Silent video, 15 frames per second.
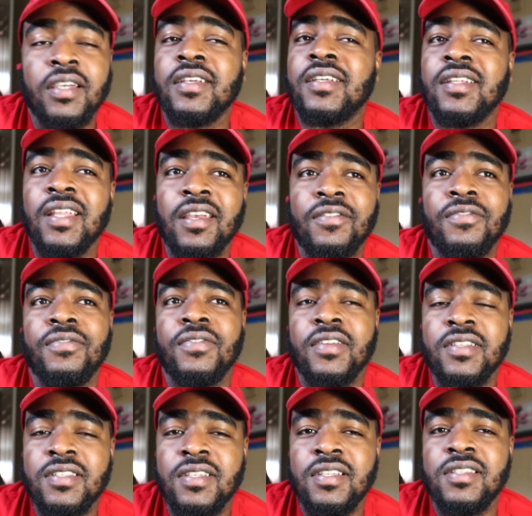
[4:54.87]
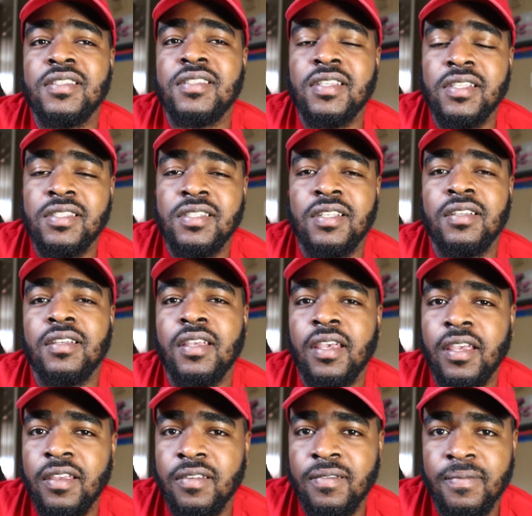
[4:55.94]
I can get like fifteen, sixteen
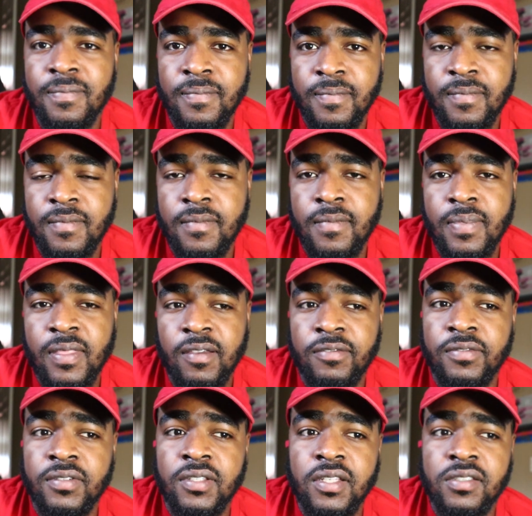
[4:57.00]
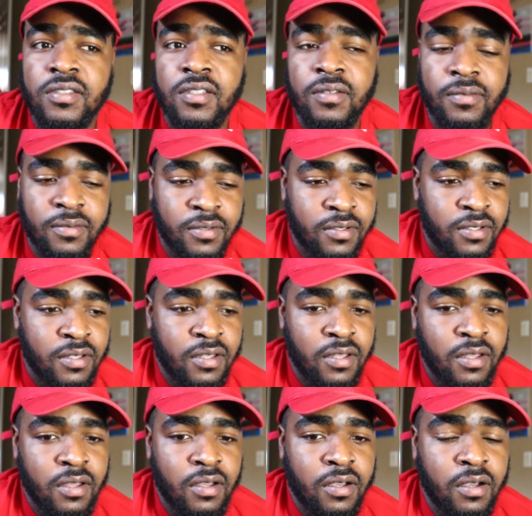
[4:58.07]
K for Dusty.
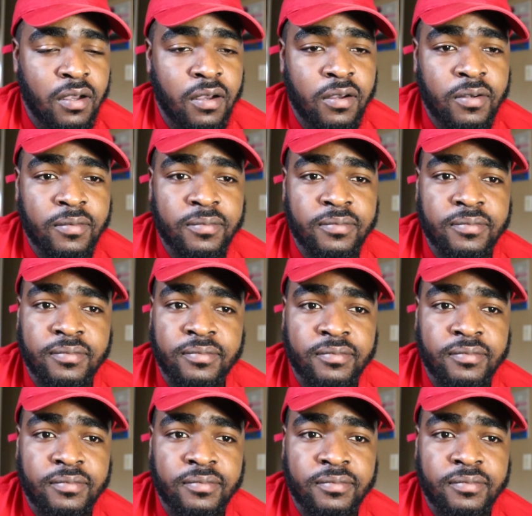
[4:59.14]
Um,